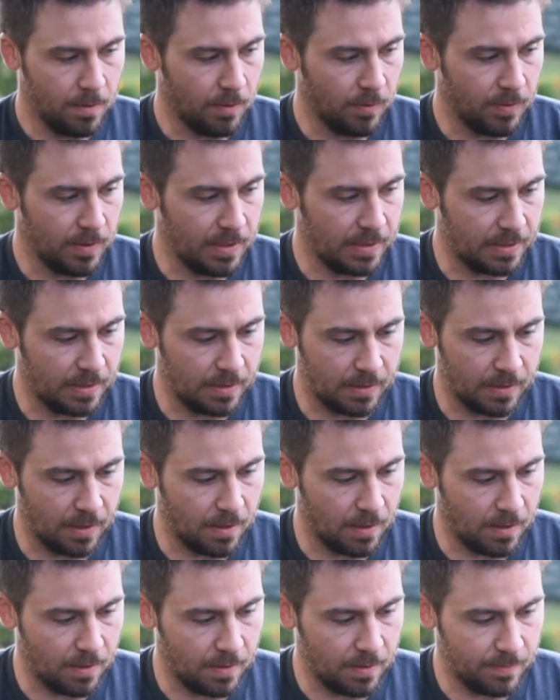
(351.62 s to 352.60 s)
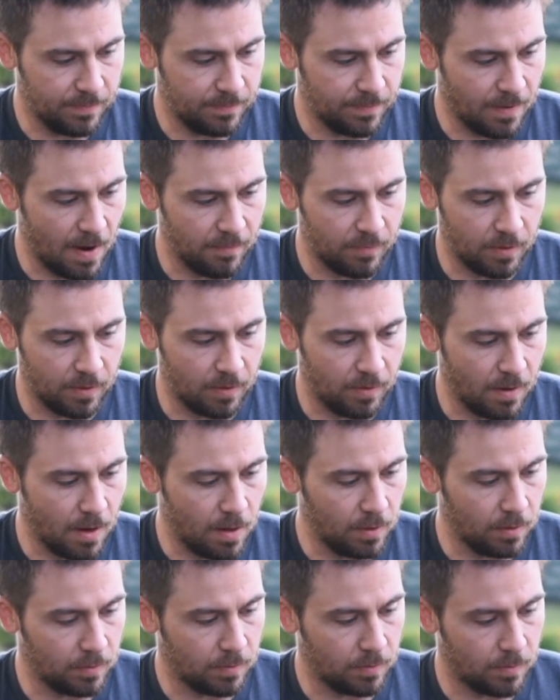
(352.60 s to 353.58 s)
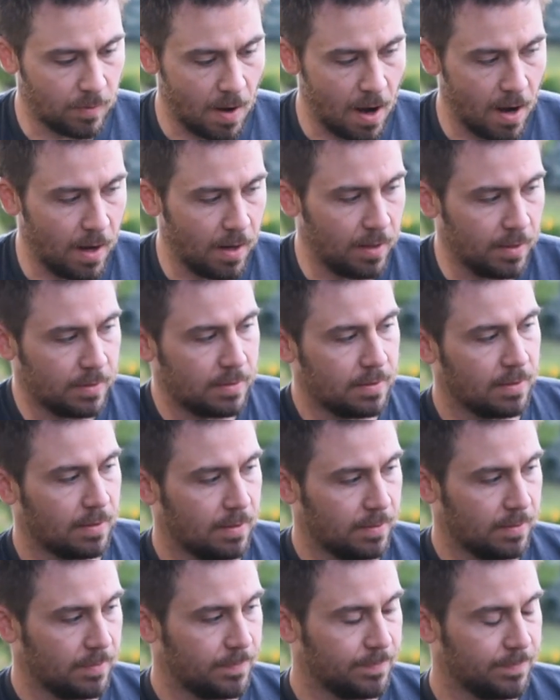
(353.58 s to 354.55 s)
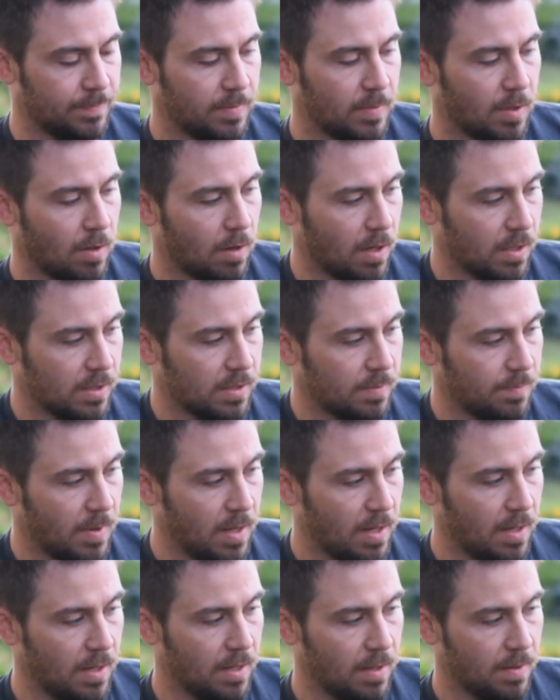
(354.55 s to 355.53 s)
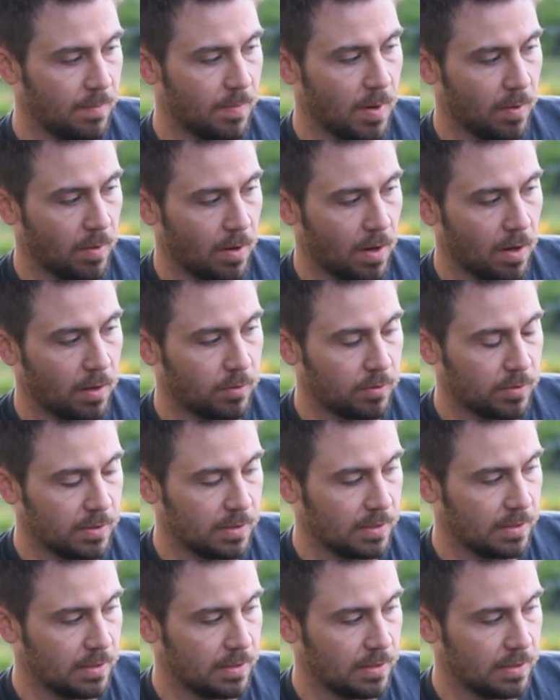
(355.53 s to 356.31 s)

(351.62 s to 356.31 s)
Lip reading: this isn't a $500 rod. It's cost me about $180